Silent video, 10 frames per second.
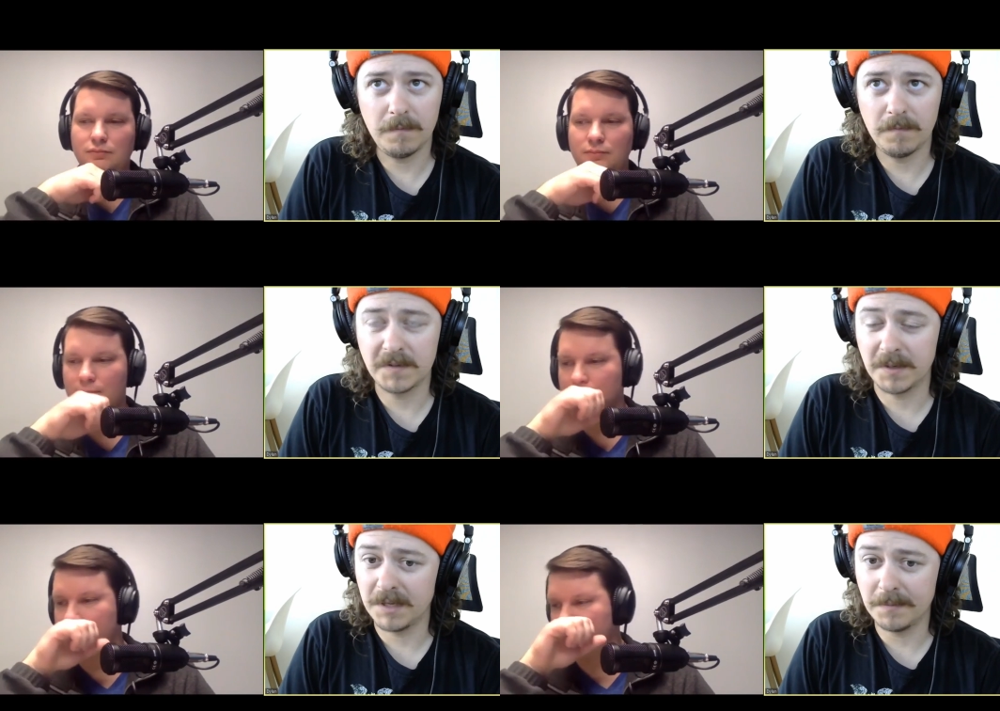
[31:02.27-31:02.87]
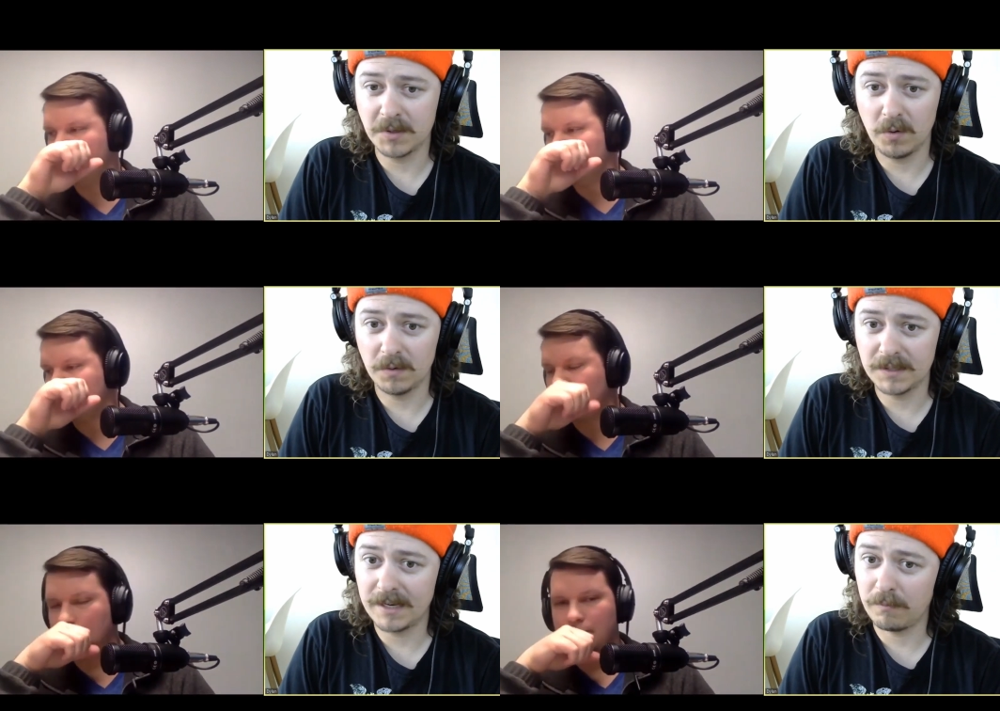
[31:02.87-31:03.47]
Speaker 1: Sometimes
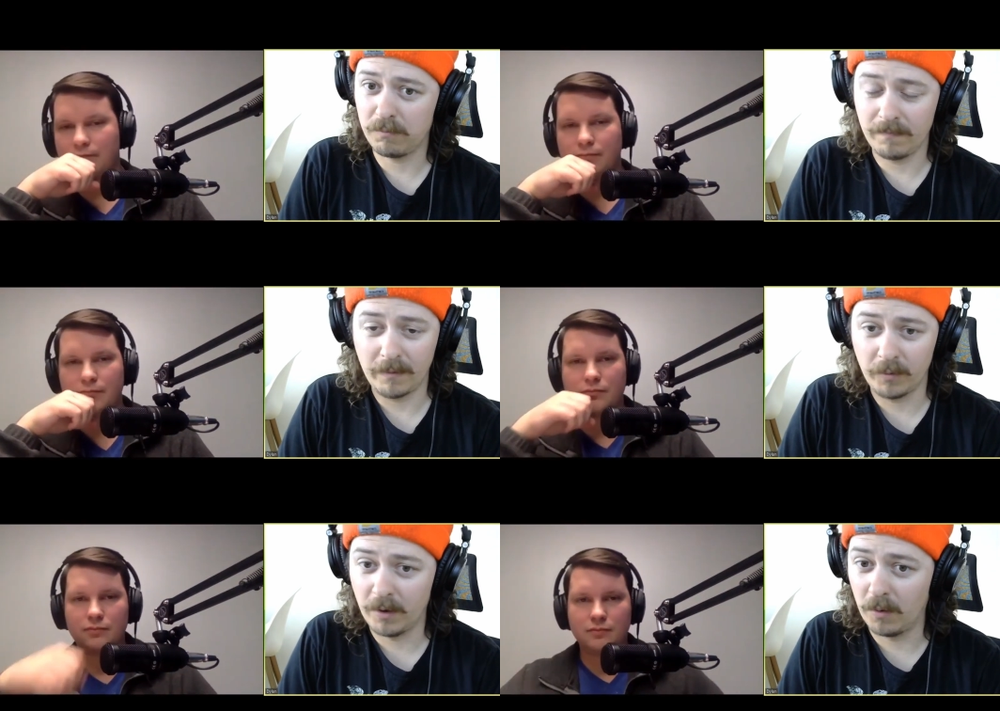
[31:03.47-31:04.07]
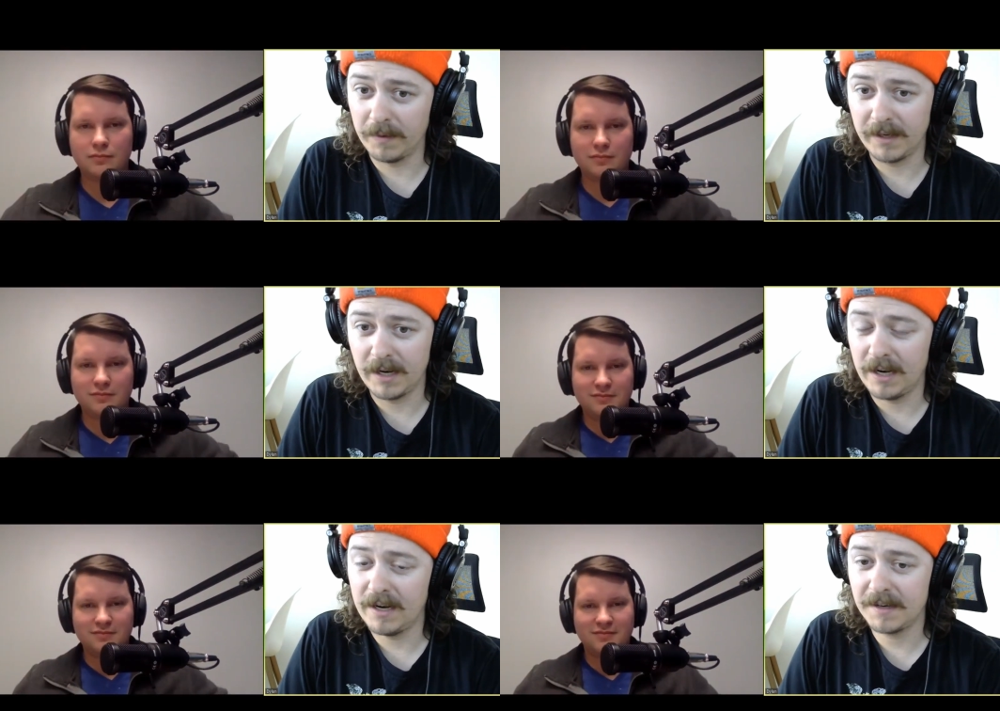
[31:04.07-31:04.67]
Google's like, we're only going
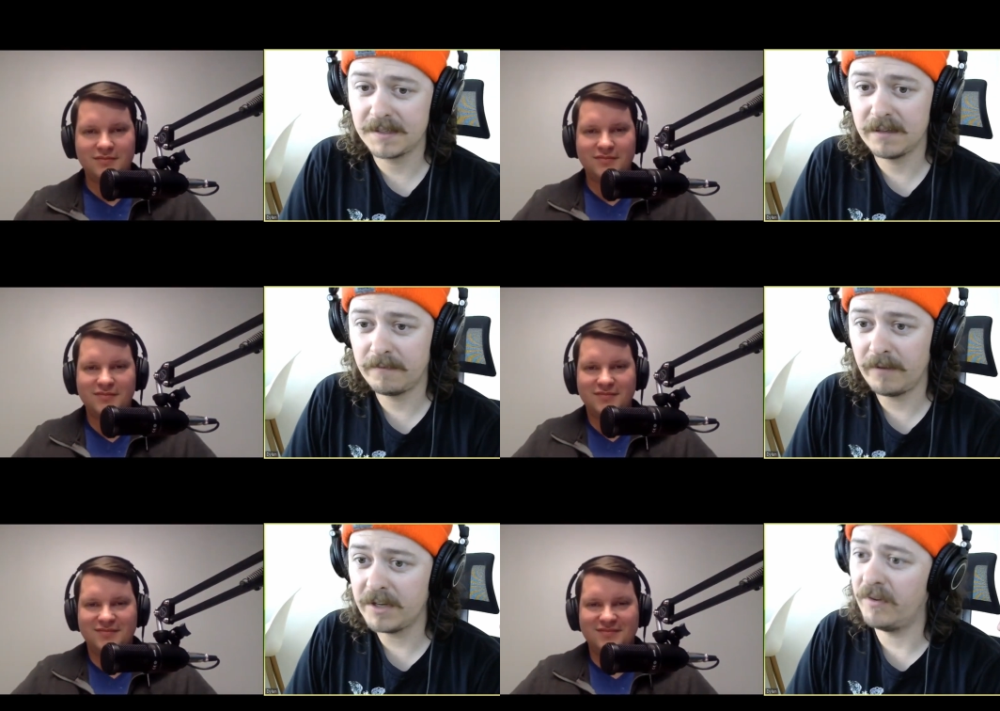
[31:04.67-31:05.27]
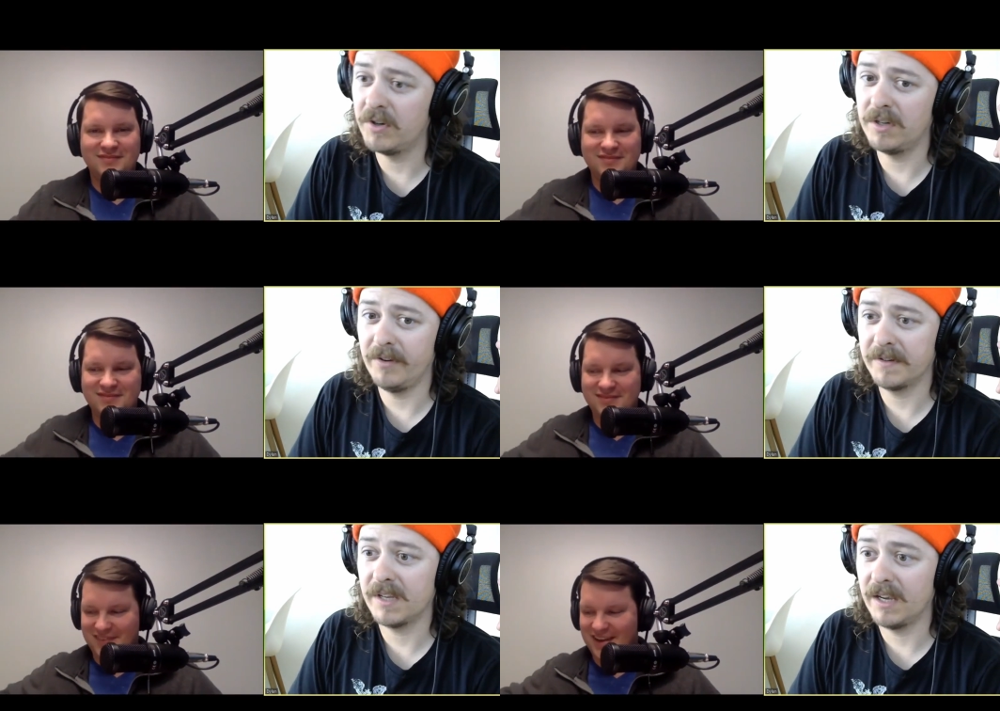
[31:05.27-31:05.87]
to index the French version of
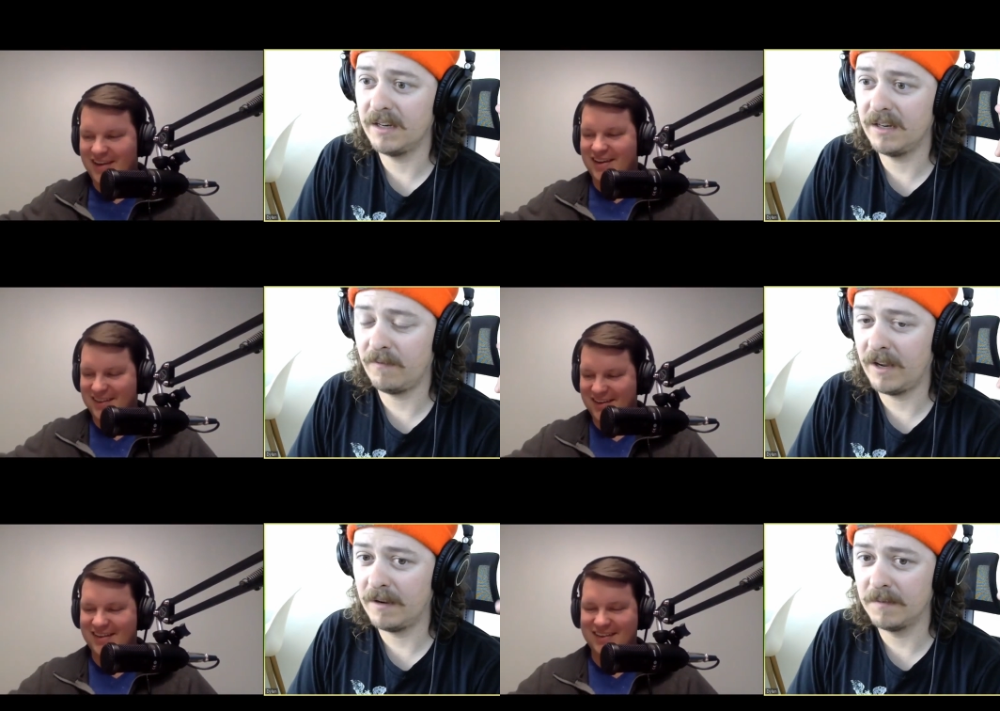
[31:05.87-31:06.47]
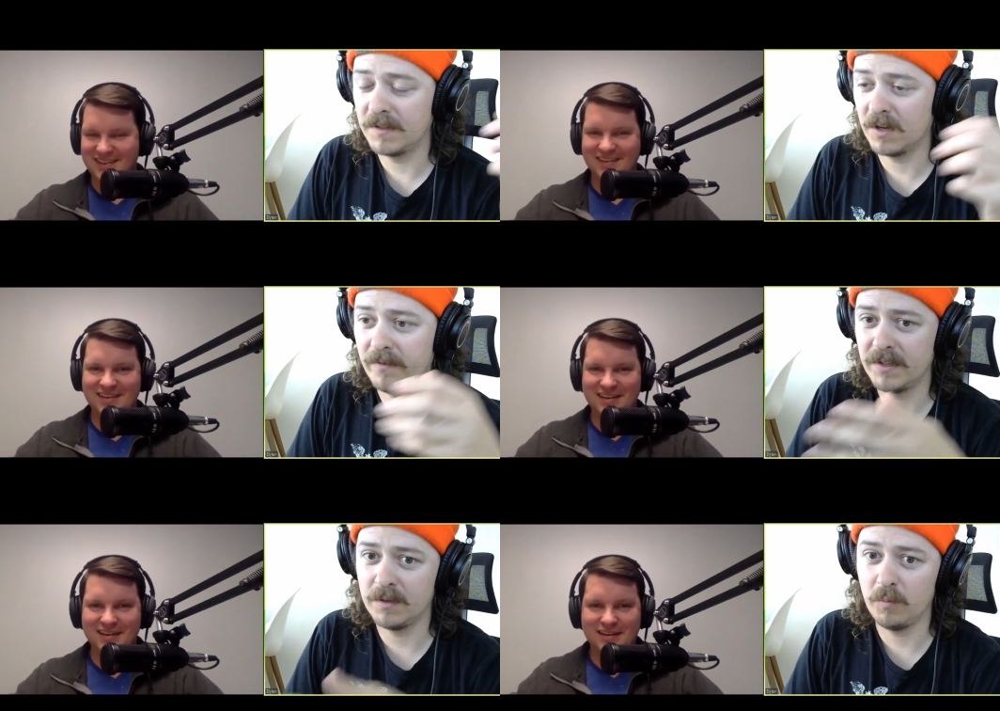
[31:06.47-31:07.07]
your site and serve
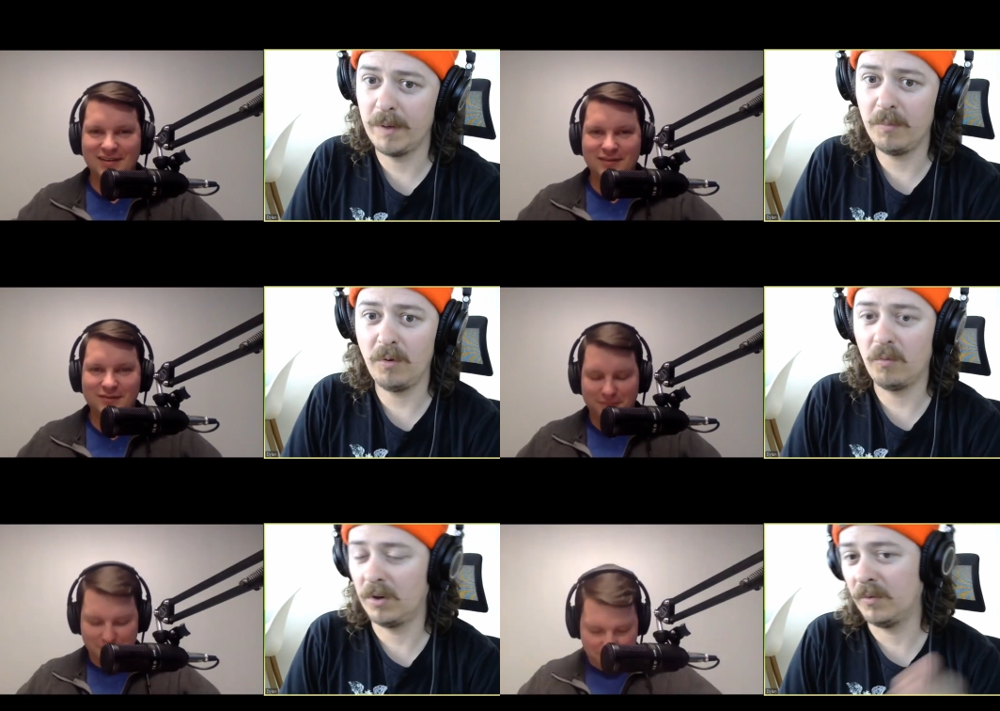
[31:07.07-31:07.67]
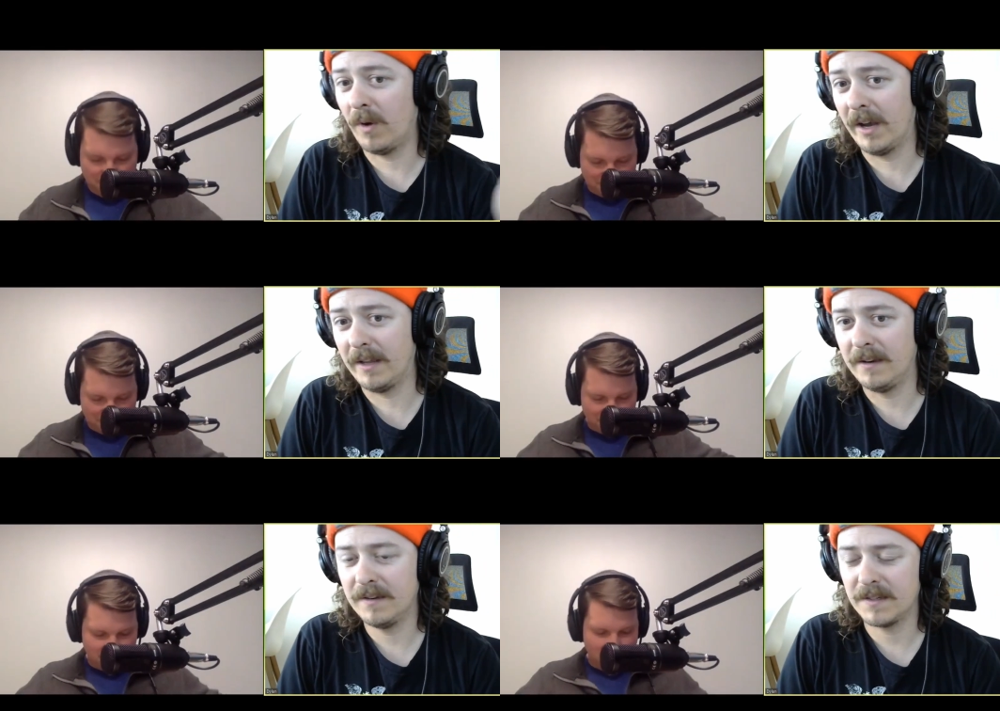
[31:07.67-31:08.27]
it to people worldwide.
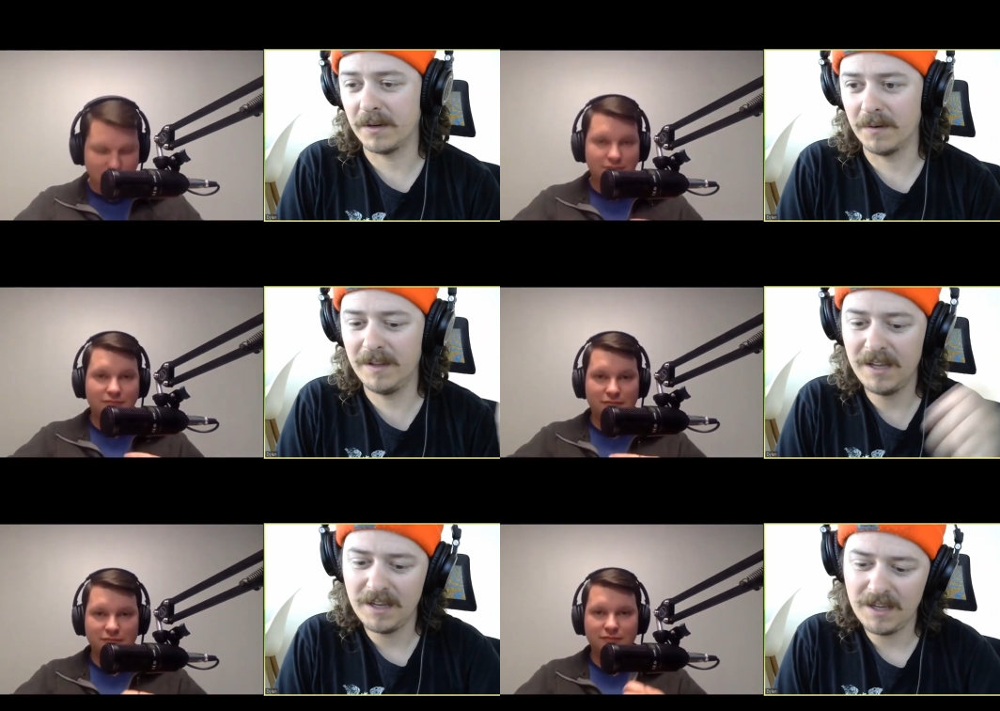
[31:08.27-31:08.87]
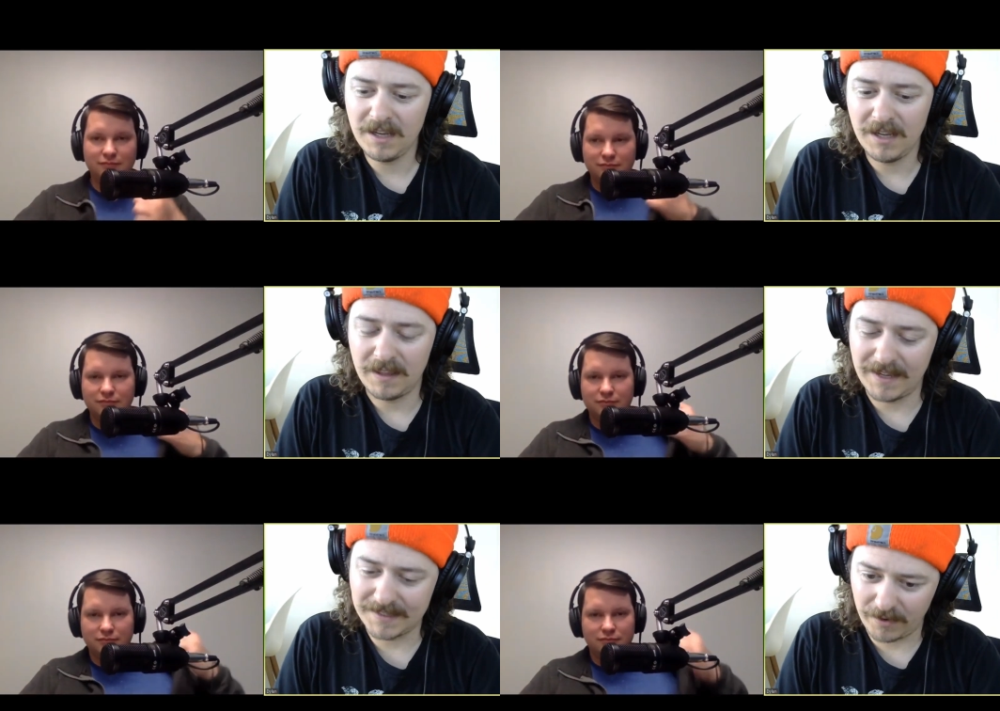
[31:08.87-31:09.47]
So
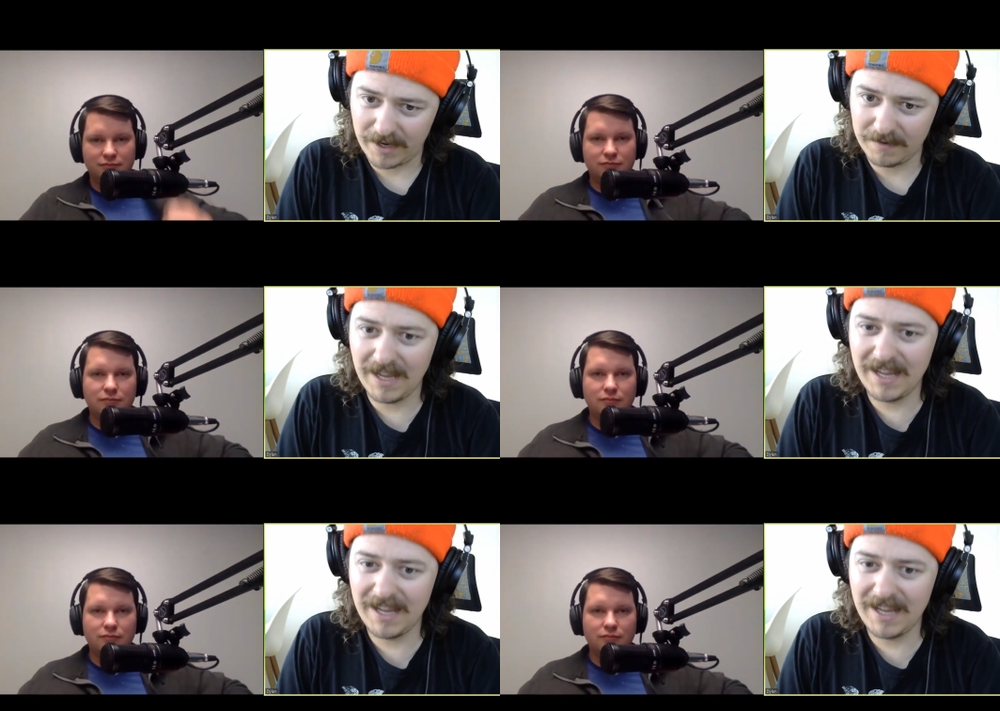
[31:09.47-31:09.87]
that's great.